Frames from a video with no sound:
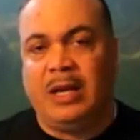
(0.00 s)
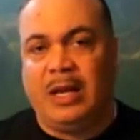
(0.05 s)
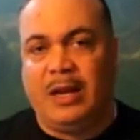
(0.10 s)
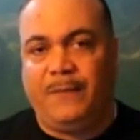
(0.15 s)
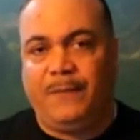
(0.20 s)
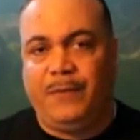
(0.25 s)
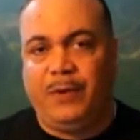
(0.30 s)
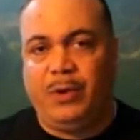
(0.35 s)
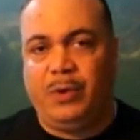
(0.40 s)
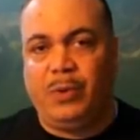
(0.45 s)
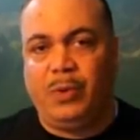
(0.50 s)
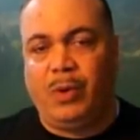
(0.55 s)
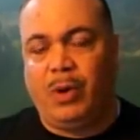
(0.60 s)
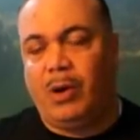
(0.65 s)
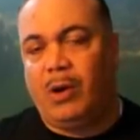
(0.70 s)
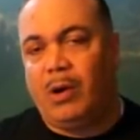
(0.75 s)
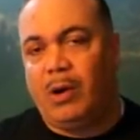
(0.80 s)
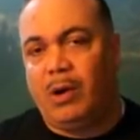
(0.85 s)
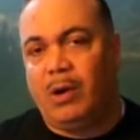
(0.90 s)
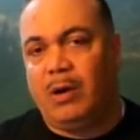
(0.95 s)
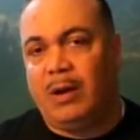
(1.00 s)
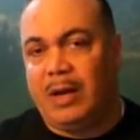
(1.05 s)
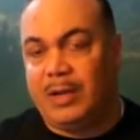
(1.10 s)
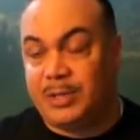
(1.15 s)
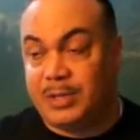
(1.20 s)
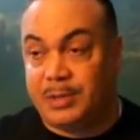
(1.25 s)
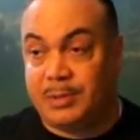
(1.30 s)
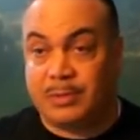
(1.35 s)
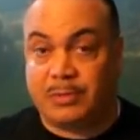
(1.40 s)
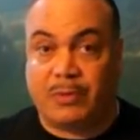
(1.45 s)
If you are a
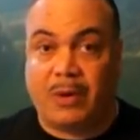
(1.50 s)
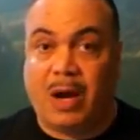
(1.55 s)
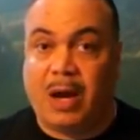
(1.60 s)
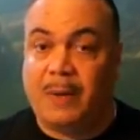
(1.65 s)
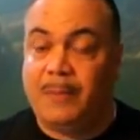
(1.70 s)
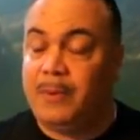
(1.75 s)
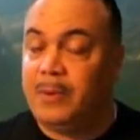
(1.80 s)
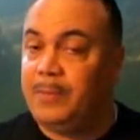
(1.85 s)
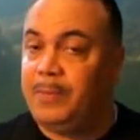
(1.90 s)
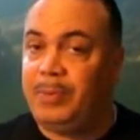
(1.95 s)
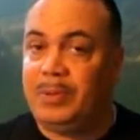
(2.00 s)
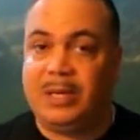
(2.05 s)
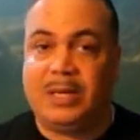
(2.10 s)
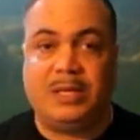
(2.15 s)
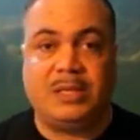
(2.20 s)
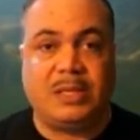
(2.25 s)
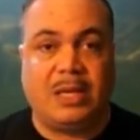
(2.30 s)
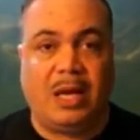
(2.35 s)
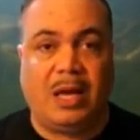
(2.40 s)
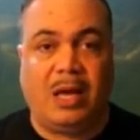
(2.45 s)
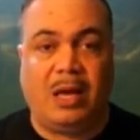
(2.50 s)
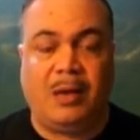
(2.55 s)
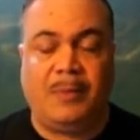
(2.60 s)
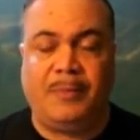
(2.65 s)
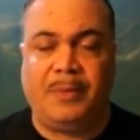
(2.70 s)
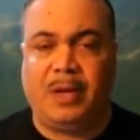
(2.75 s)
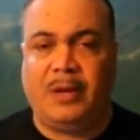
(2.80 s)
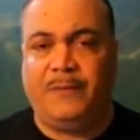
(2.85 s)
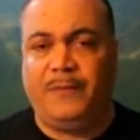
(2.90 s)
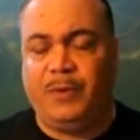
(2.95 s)
subscriber, please
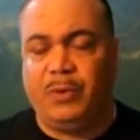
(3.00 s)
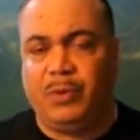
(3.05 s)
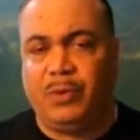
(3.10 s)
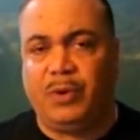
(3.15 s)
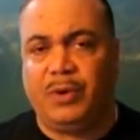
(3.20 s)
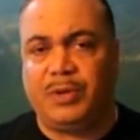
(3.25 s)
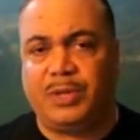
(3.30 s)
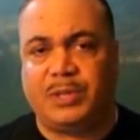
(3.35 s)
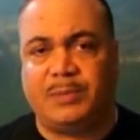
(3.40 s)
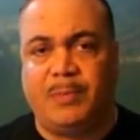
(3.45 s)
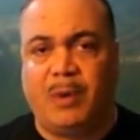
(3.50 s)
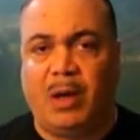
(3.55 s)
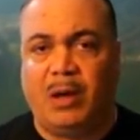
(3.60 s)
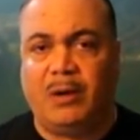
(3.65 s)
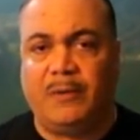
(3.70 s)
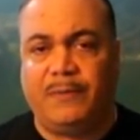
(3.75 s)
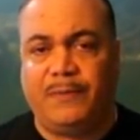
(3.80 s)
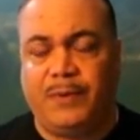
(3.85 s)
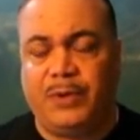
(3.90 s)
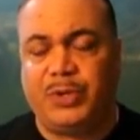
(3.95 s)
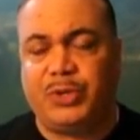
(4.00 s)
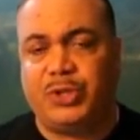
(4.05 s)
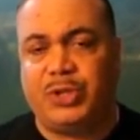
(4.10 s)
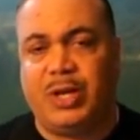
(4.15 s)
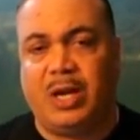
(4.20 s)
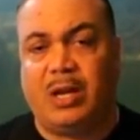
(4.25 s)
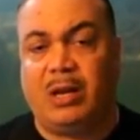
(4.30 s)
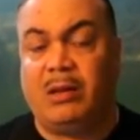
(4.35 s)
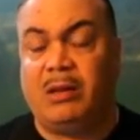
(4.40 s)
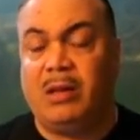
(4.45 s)
come. If you are a smaller fish
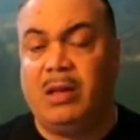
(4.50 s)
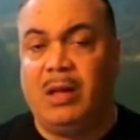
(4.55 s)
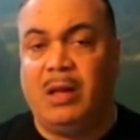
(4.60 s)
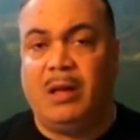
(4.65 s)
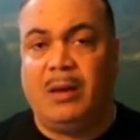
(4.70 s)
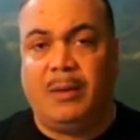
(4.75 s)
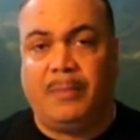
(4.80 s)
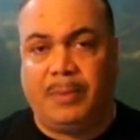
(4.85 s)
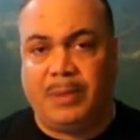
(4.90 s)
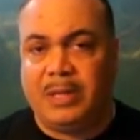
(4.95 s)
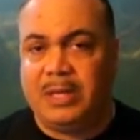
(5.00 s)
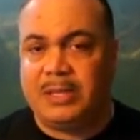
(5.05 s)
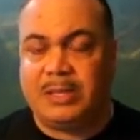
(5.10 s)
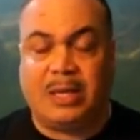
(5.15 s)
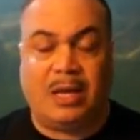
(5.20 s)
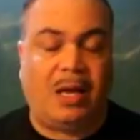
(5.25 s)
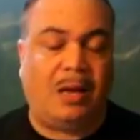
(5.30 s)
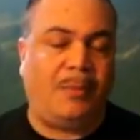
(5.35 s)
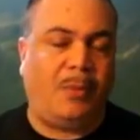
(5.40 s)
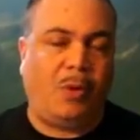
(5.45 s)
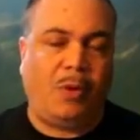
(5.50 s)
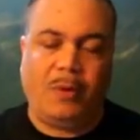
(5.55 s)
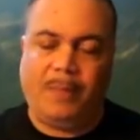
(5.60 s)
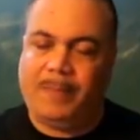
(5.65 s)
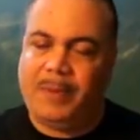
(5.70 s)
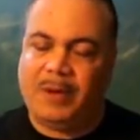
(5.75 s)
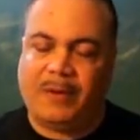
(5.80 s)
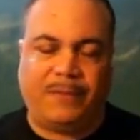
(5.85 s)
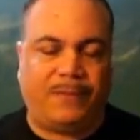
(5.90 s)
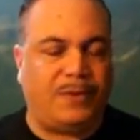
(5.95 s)
channel, please come. Or a
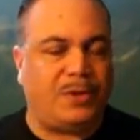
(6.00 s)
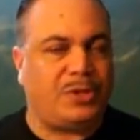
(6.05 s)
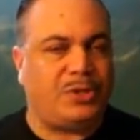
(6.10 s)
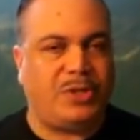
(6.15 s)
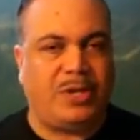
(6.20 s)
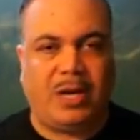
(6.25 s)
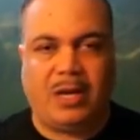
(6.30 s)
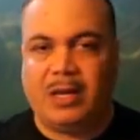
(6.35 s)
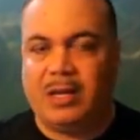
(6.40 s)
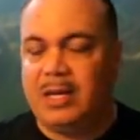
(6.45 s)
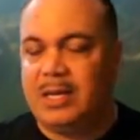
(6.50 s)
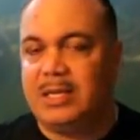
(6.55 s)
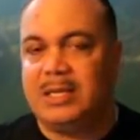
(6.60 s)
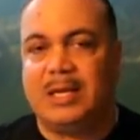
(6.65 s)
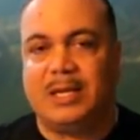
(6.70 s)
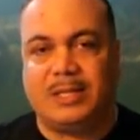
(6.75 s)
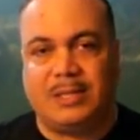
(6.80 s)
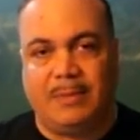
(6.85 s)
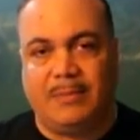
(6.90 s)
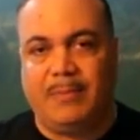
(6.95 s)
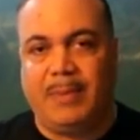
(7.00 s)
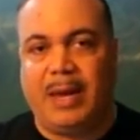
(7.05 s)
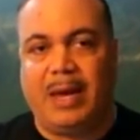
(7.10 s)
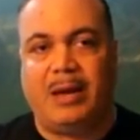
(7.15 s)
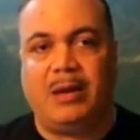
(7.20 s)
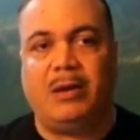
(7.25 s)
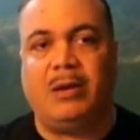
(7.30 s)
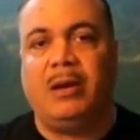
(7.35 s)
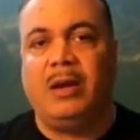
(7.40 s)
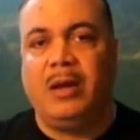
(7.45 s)
big fish channel, it doesn't
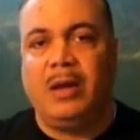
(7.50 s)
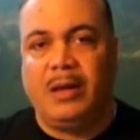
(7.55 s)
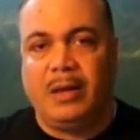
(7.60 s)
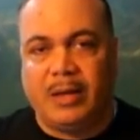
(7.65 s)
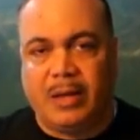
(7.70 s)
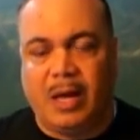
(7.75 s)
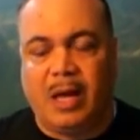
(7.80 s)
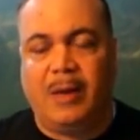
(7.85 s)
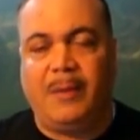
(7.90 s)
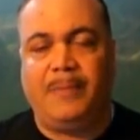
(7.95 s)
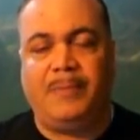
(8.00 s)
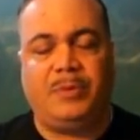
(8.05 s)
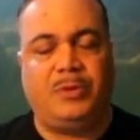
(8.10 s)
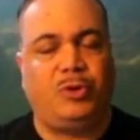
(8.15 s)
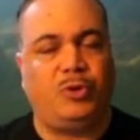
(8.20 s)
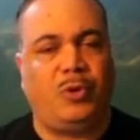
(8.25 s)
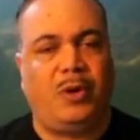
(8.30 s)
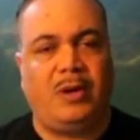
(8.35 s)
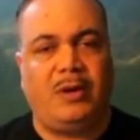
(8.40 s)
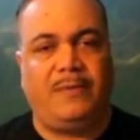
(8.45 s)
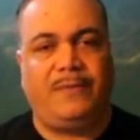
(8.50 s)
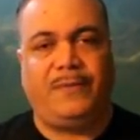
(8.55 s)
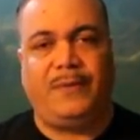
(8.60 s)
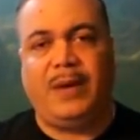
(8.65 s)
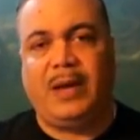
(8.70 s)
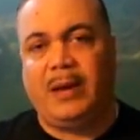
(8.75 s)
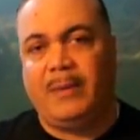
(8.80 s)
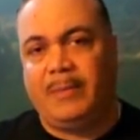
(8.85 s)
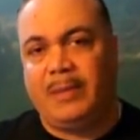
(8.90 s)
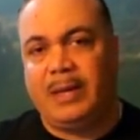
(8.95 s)
matter. Come join the
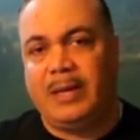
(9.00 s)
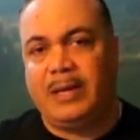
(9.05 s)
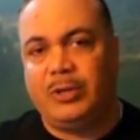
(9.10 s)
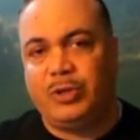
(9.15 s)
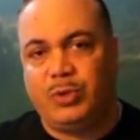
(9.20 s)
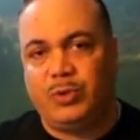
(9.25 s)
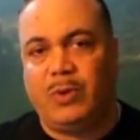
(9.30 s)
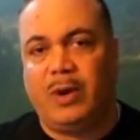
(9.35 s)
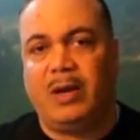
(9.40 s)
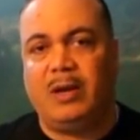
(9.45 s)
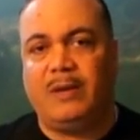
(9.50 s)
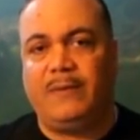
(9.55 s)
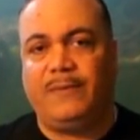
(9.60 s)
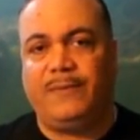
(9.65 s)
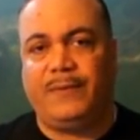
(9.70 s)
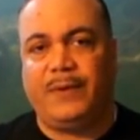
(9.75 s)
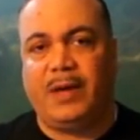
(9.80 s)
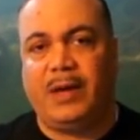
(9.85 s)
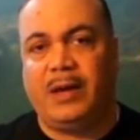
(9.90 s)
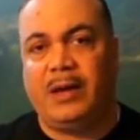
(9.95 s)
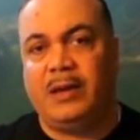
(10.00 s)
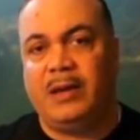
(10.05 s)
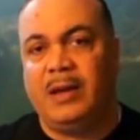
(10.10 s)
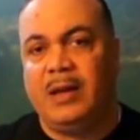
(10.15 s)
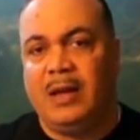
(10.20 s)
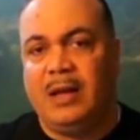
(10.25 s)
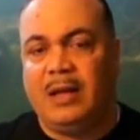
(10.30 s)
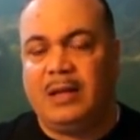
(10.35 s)
family, join the fun.